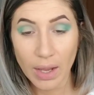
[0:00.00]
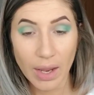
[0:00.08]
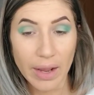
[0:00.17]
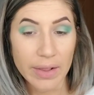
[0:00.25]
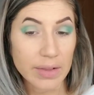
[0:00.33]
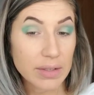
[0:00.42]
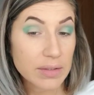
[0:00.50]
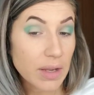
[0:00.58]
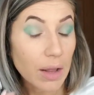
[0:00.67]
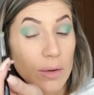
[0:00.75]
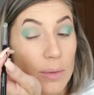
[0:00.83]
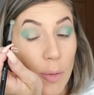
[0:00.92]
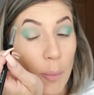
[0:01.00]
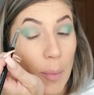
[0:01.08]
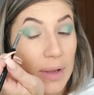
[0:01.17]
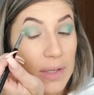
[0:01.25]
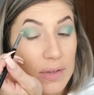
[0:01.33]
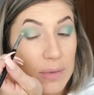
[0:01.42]
And this color
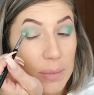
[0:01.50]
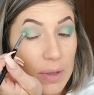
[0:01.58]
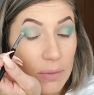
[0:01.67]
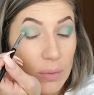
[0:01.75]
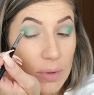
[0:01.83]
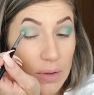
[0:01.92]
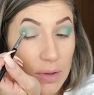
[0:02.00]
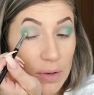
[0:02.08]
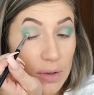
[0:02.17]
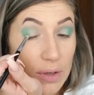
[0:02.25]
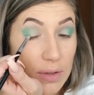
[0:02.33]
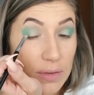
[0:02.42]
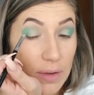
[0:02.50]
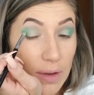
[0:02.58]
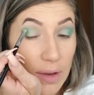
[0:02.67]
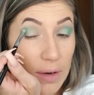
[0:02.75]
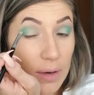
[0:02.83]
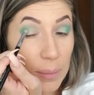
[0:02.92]
reminds me of one of the greens I
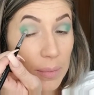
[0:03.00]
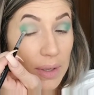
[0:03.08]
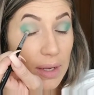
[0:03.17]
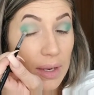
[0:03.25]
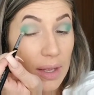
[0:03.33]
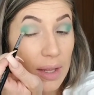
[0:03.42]
had on my